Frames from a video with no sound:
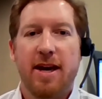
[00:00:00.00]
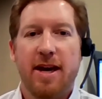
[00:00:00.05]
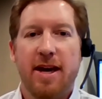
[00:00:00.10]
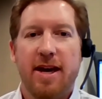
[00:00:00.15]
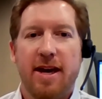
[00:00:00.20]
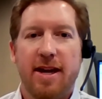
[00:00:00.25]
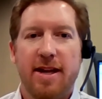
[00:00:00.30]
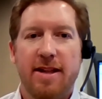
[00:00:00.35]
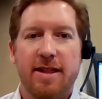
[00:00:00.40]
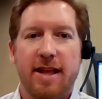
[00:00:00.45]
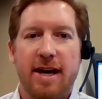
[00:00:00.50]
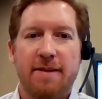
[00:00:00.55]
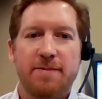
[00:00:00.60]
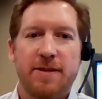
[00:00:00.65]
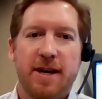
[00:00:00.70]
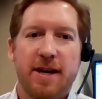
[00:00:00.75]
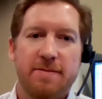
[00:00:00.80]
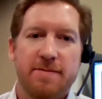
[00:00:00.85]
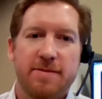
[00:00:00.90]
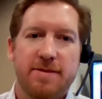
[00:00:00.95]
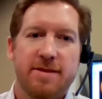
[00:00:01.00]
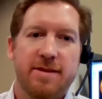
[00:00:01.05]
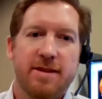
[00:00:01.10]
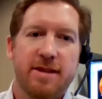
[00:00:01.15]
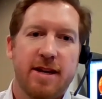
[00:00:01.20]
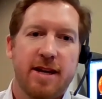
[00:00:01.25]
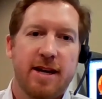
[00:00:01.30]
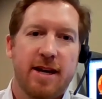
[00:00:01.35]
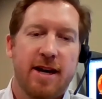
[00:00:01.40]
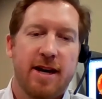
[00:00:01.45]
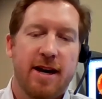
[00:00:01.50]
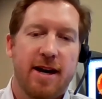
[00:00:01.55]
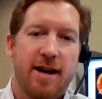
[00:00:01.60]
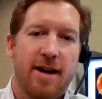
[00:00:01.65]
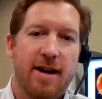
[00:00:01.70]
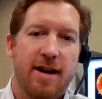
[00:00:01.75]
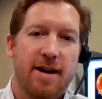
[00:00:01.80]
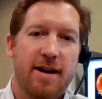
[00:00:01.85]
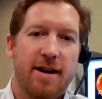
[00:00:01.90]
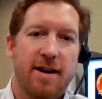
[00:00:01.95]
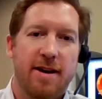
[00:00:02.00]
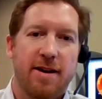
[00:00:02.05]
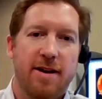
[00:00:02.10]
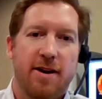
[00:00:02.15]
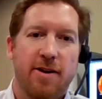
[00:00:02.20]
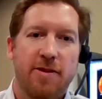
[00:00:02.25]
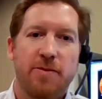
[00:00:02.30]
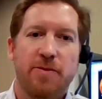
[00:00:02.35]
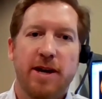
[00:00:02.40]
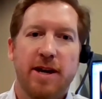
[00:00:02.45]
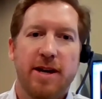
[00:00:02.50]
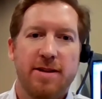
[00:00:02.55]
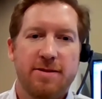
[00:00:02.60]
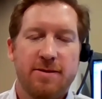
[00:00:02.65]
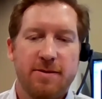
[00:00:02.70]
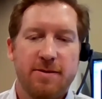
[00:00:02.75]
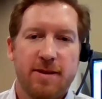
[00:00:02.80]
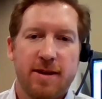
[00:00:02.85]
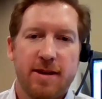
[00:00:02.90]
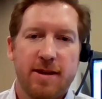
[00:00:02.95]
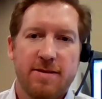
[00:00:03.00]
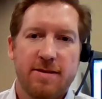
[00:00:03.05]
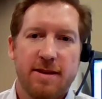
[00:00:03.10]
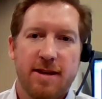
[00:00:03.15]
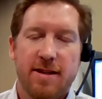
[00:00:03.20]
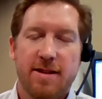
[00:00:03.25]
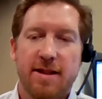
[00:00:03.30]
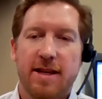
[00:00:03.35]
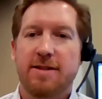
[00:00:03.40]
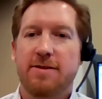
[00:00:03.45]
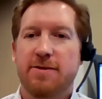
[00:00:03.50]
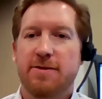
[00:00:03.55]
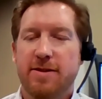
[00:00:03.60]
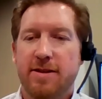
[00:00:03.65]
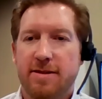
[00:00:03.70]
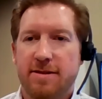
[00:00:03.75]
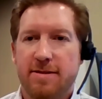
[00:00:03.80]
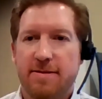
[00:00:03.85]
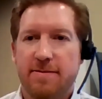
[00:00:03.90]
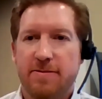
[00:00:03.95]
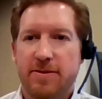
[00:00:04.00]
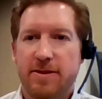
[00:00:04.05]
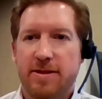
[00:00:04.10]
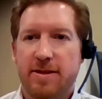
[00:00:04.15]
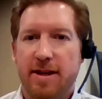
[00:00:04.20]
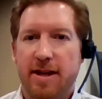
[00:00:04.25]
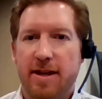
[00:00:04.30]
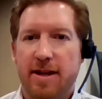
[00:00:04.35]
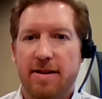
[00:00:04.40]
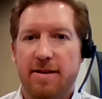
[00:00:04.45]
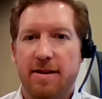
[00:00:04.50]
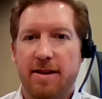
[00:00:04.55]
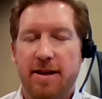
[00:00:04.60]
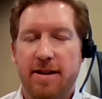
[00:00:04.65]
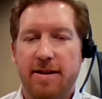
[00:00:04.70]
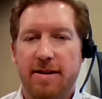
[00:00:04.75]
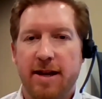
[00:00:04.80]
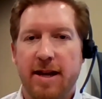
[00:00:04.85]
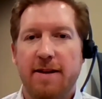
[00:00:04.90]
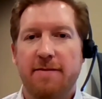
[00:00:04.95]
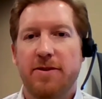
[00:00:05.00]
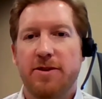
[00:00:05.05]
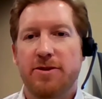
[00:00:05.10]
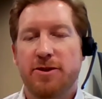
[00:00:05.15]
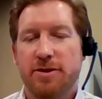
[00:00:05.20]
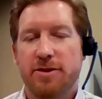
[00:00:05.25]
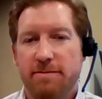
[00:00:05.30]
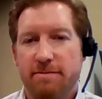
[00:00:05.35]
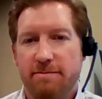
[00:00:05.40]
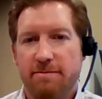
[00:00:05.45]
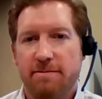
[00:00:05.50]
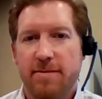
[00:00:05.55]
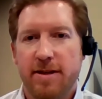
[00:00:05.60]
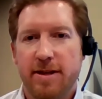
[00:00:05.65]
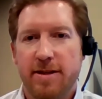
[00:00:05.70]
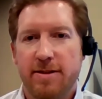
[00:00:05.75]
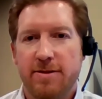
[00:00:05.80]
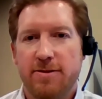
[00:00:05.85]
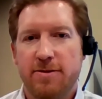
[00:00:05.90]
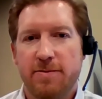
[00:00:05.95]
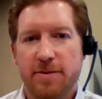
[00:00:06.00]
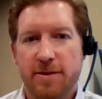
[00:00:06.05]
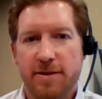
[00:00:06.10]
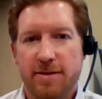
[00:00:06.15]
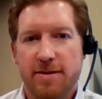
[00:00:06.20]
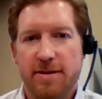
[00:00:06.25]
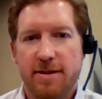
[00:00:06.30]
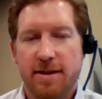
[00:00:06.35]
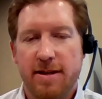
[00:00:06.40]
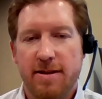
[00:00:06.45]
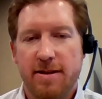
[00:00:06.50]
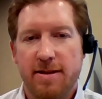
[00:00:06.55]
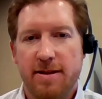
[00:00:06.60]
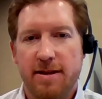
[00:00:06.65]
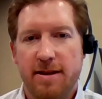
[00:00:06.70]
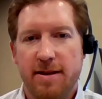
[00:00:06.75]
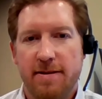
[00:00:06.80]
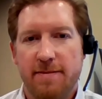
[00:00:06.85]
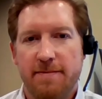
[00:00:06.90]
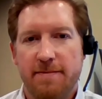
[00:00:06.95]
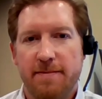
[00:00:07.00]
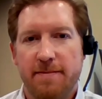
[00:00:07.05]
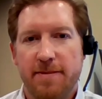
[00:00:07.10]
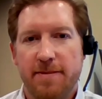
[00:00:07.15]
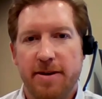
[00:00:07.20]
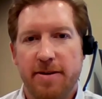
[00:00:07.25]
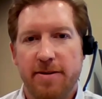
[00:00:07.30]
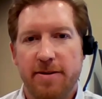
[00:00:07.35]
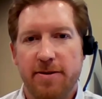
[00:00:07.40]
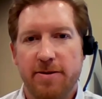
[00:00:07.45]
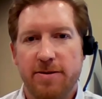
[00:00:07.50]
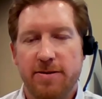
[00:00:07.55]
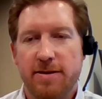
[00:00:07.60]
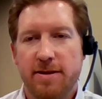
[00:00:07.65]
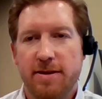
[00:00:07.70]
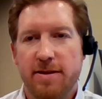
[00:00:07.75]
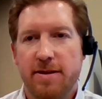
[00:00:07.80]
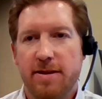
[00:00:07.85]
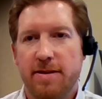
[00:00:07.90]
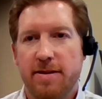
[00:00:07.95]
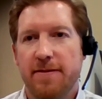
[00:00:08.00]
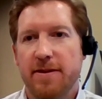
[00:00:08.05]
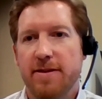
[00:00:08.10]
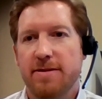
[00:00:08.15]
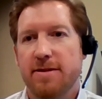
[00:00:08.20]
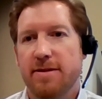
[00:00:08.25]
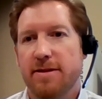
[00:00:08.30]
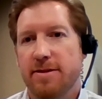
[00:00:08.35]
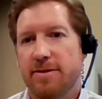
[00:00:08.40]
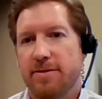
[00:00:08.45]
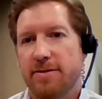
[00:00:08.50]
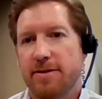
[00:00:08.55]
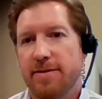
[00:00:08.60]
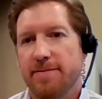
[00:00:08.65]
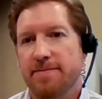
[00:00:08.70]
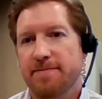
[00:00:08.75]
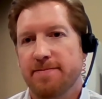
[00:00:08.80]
laptops, all the way to things like laser systems and night vision instruments that are used in the defense industry.